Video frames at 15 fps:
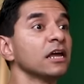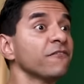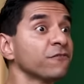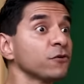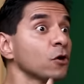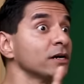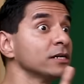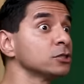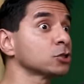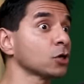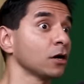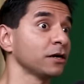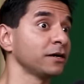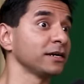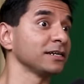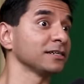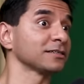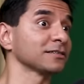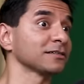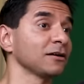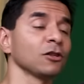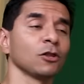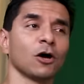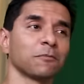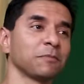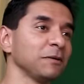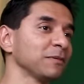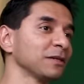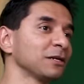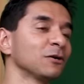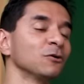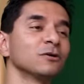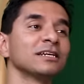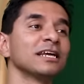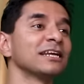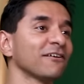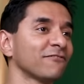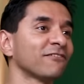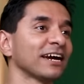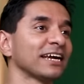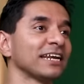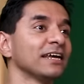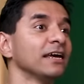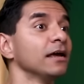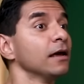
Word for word: if you're intolerant. A lot of people eat gluten and they're fine.